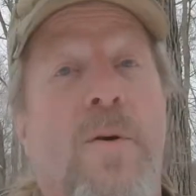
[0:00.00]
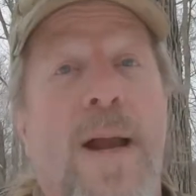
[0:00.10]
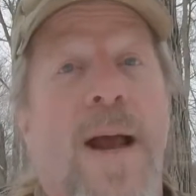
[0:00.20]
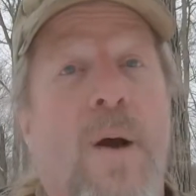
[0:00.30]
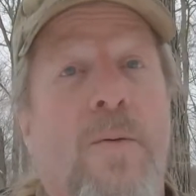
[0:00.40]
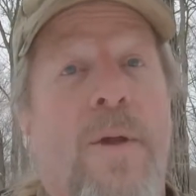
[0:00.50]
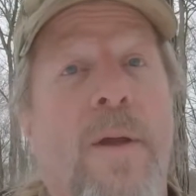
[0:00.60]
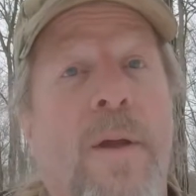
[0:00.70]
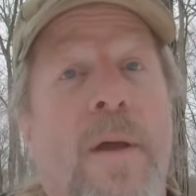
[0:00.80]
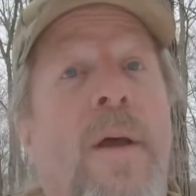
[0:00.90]
ground,
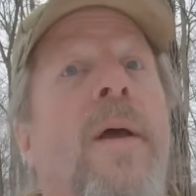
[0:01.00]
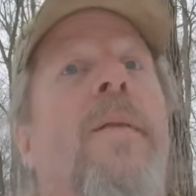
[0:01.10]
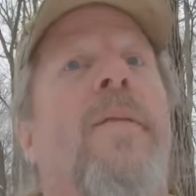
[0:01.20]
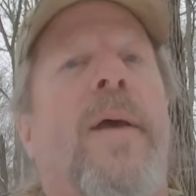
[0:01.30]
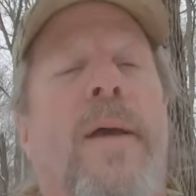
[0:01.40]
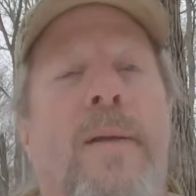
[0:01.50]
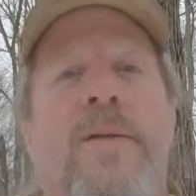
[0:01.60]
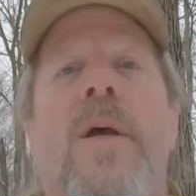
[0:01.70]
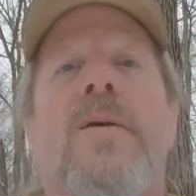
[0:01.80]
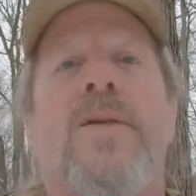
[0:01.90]

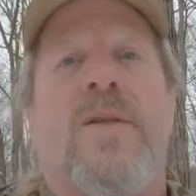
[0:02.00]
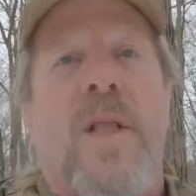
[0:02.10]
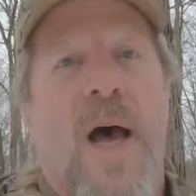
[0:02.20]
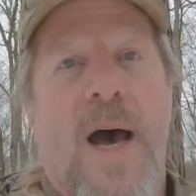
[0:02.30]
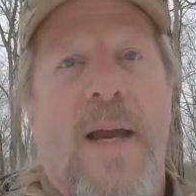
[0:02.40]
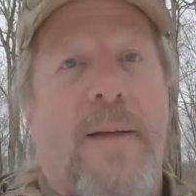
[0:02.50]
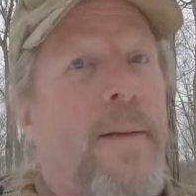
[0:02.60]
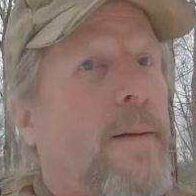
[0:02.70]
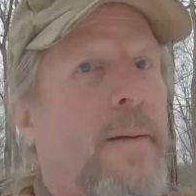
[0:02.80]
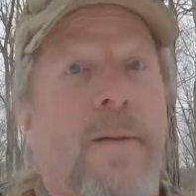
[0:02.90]
things
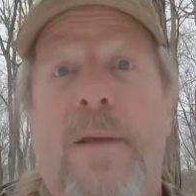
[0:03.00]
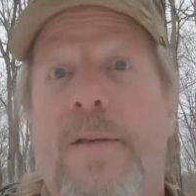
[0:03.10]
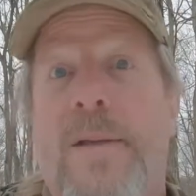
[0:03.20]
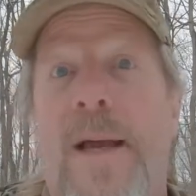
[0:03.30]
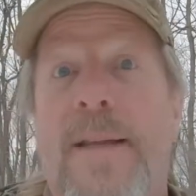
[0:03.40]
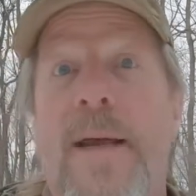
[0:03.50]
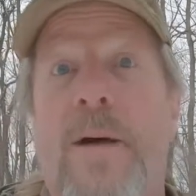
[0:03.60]
slide. Things slide